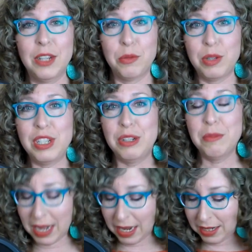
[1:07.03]
Would you
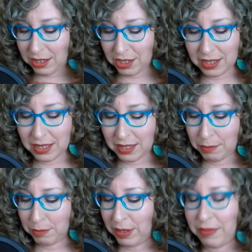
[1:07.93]
mind just
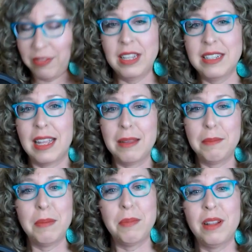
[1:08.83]
briefly telling
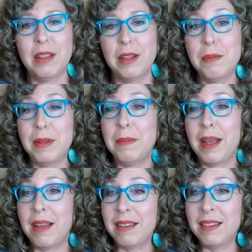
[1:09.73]
people a little bit
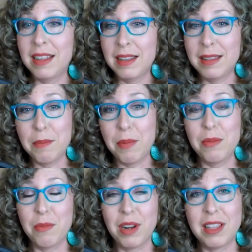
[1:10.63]
about the
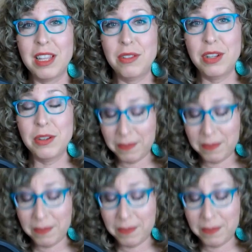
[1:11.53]
important work that you do?